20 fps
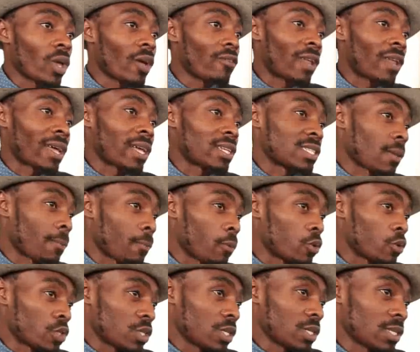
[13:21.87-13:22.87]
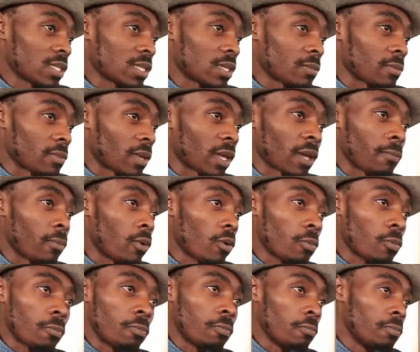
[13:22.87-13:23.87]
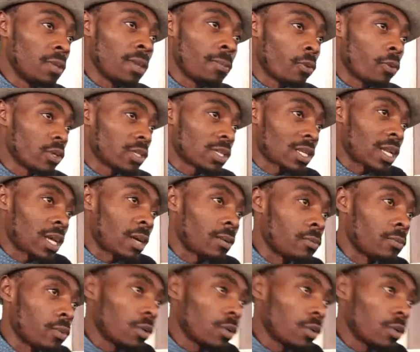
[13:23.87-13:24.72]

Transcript: like a support system? Like Bob, the boys club